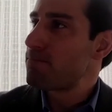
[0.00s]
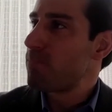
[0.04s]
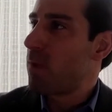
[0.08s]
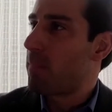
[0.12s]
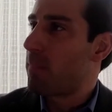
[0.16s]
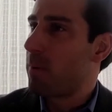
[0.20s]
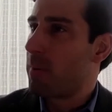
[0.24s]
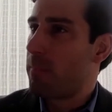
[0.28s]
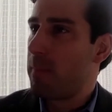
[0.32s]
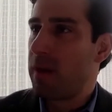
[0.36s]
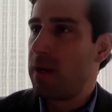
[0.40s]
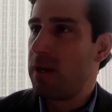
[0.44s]

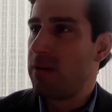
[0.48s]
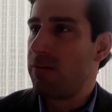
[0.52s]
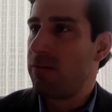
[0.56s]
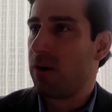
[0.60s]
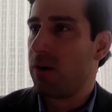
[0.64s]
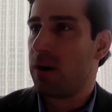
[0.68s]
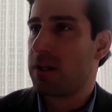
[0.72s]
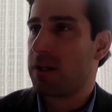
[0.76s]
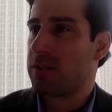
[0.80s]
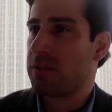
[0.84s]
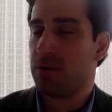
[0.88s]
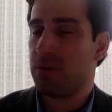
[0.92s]
many of our
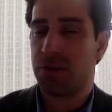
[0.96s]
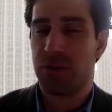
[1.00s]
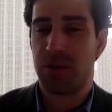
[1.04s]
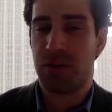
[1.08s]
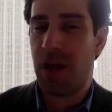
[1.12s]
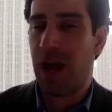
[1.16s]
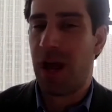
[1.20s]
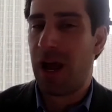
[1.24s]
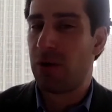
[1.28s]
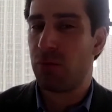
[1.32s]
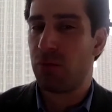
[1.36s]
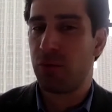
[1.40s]
customers are
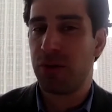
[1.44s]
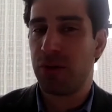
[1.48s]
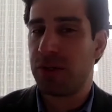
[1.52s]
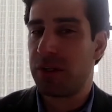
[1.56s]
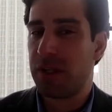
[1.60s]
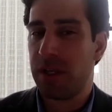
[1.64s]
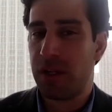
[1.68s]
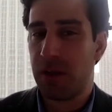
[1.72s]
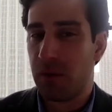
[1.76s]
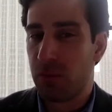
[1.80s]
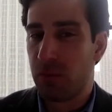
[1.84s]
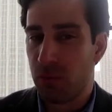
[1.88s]
not
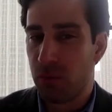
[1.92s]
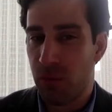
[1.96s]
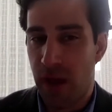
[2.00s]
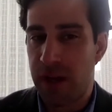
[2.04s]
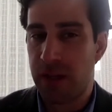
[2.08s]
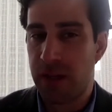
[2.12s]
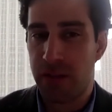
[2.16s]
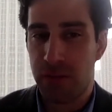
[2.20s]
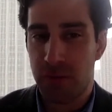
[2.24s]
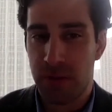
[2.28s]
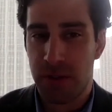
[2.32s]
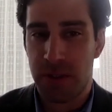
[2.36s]
really
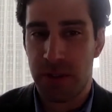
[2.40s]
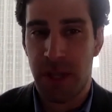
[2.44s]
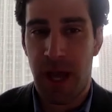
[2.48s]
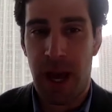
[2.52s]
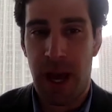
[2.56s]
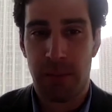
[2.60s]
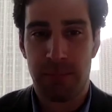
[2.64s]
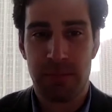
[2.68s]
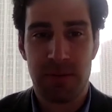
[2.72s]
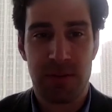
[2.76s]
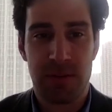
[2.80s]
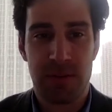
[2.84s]
ready to
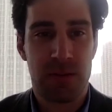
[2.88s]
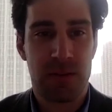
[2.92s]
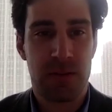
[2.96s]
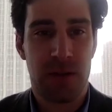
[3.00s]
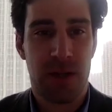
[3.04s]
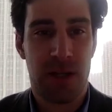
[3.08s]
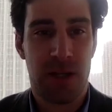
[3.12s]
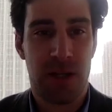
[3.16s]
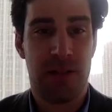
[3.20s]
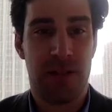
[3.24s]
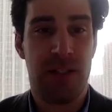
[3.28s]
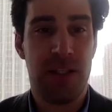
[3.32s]
adopt
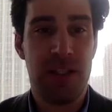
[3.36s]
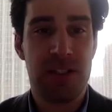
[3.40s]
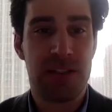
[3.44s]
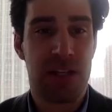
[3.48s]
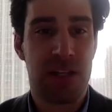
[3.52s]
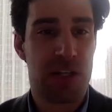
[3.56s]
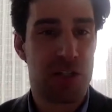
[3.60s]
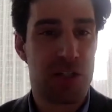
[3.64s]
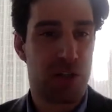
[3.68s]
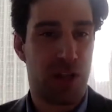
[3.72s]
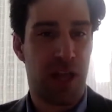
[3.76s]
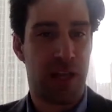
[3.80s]
a
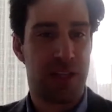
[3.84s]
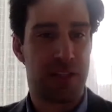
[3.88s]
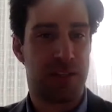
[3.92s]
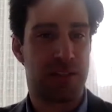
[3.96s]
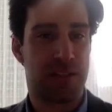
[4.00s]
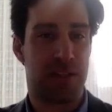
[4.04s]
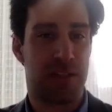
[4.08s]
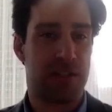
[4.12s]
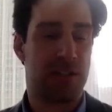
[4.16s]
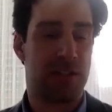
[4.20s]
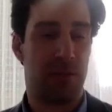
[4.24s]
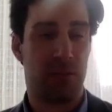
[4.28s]
decentralized
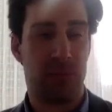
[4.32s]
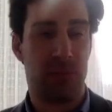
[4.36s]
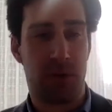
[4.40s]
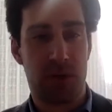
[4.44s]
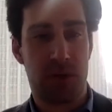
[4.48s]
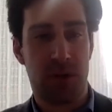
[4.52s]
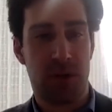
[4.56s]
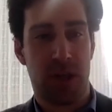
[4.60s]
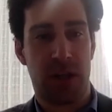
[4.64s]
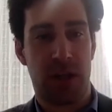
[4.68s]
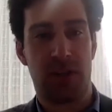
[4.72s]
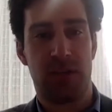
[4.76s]
system. They're
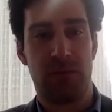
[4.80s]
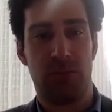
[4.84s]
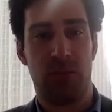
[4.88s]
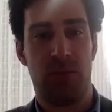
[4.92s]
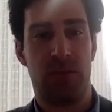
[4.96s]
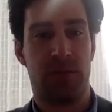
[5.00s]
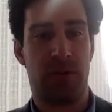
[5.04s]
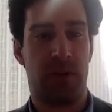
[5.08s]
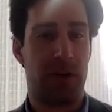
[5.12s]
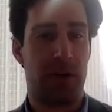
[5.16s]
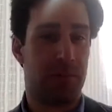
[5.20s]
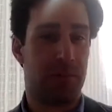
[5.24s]
trying to
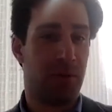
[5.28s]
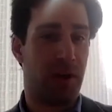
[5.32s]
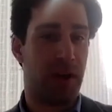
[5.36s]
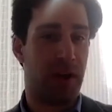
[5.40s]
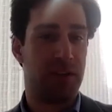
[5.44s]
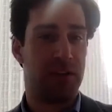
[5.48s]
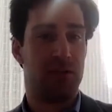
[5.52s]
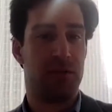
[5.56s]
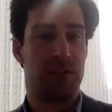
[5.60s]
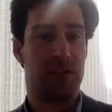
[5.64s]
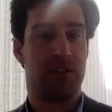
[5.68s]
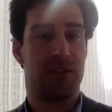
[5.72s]
move their
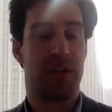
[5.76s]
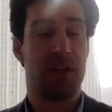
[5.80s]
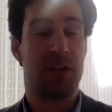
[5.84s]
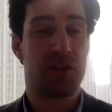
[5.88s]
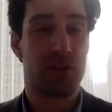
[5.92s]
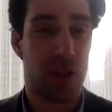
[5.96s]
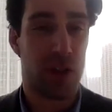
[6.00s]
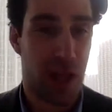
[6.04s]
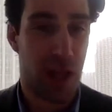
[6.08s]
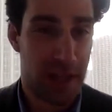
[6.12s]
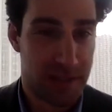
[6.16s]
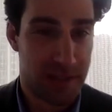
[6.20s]
enterprise to a
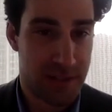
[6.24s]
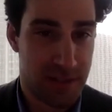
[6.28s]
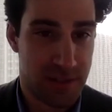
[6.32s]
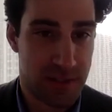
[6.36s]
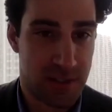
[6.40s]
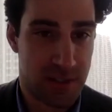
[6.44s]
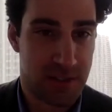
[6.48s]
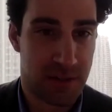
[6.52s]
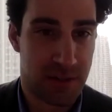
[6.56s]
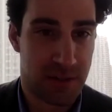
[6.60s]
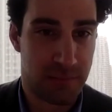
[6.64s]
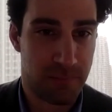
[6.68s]
centralized
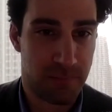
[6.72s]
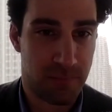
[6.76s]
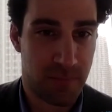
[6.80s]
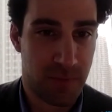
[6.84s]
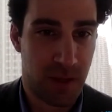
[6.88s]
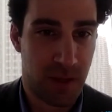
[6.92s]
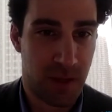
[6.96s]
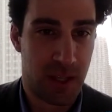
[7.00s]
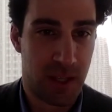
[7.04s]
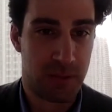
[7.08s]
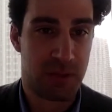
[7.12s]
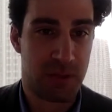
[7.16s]
system,
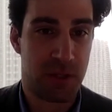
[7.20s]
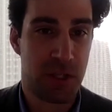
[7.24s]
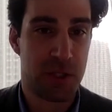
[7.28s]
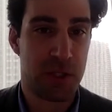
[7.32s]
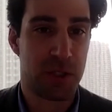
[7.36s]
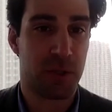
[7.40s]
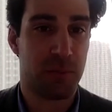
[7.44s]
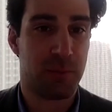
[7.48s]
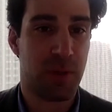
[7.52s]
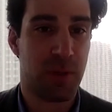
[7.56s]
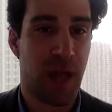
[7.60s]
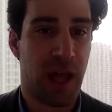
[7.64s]
a
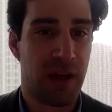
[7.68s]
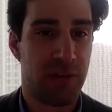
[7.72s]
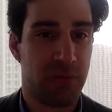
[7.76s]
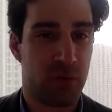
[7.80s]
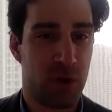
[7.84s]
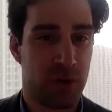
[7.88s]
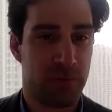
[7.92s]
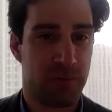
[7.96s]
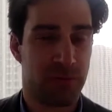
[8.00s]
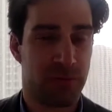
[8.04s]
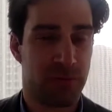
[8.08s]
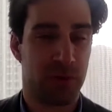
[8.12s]
digital
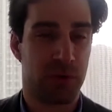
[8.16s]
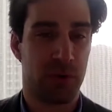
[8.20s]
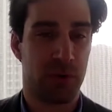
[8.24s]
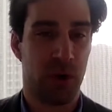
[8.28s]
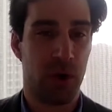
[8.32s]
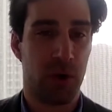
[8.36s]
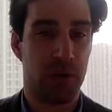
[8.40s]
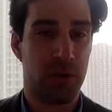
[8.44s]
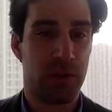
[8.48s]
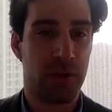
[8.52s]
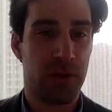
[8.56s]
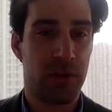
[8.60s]
platform for
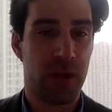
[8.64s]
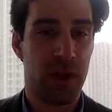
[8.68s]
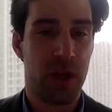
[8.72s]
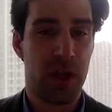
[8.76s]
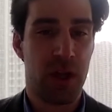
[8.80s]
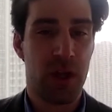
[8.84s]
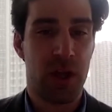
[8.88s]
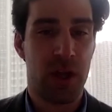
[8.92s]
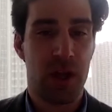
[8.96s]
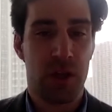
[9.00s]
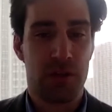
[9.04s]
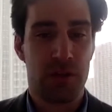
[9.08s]
growth.
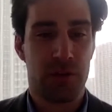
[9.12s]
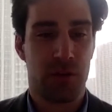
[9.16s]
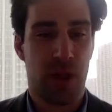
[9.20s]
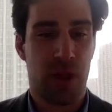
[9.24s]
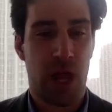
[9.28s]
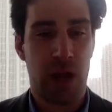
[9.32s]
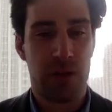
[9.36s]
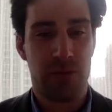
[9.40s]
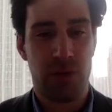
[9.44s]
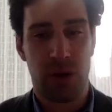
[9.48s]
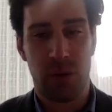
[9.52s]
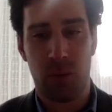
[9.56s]
So a
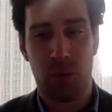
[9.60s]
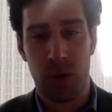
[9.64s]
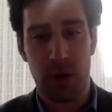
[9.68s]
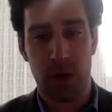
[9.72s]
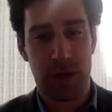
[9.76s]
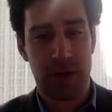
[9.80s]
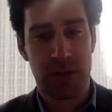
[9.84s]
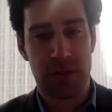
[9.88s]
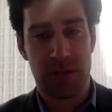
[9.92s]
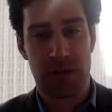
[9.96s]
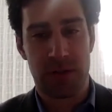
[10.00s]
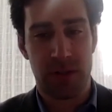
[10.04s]
lot of our
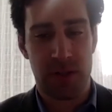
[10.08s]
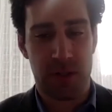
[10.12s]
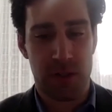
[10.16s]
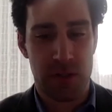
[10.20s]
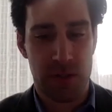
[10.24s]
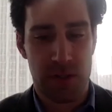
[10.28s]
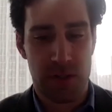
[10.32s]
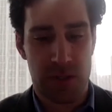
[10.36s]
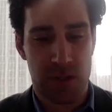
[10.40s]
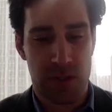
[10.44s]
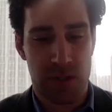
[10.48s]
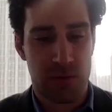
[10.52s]
work
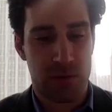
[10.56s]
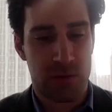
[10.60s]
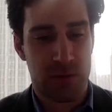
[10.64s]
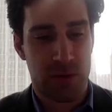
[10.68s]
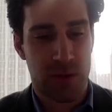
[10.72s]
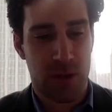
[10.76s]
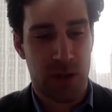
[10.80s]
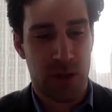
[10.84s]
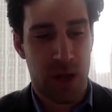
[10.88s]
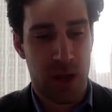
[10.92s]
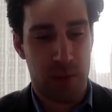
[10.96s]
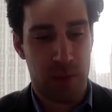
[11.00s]
is
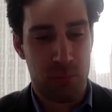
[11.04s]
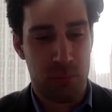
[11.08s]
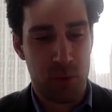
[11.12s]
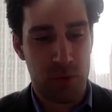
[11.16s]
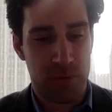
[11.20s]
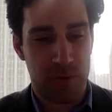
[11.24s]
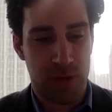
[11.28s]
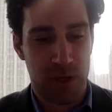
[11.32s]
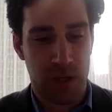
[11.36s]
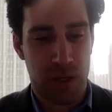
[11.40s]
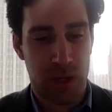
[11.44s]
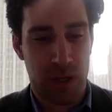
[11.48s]

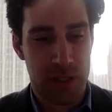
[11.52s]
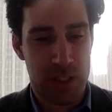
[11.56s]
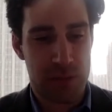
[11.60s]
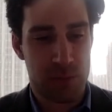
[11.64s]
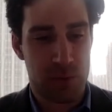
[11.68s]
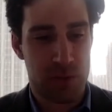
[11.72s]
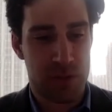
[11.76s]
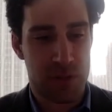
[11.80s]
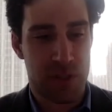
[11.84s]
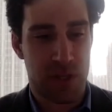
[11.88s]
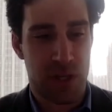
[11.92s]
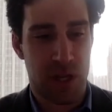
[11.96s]
moving
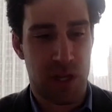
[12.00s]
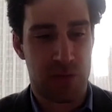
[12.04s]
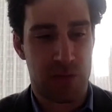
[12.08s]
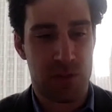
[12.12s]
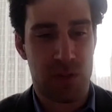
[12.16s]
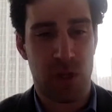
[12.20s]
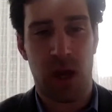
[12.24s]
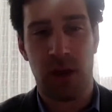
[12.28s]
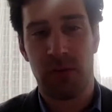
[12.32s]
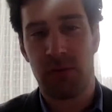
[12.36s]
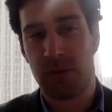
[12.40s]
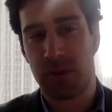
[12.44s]
customers that have
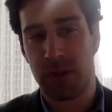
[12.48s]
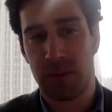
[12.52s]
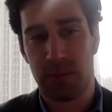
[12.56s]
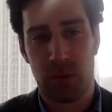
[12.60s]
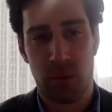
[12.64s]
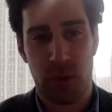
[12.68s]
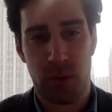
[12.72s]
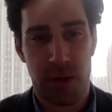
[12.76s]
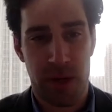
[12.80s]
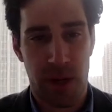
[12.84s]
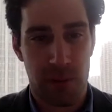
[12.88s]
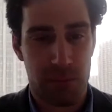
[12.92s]
software
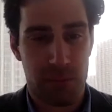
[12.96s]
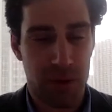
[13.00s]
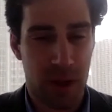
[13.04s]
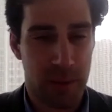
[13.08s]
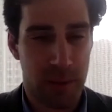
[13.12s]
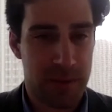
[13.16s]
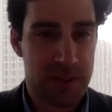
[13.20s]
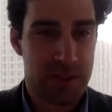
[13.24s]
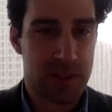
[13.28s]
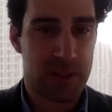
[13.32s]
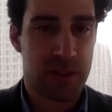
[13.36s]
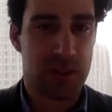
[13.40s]
deployed on
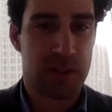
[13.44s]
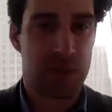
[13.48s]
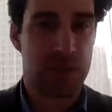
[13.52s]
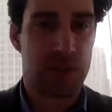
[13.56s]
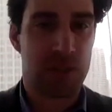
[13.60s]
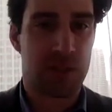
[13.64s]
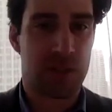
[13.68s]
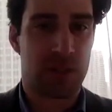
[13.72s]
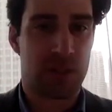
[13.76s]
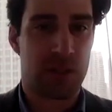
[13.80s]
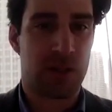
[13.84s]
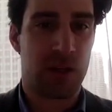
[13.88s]

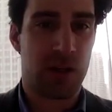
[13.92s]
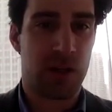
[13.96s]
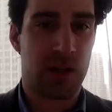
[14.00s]
premises and